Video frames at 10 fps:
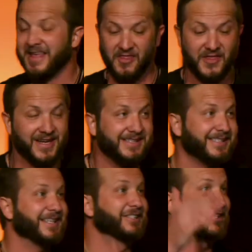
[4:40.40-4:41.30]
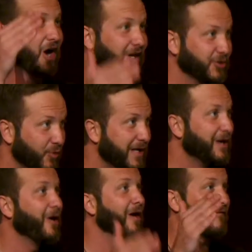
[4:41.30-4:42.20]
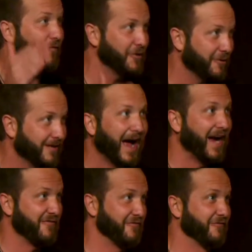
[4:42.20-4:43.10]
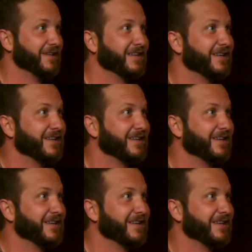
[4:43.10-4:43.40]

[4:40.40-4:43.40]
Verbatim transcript: This is God's will for your life.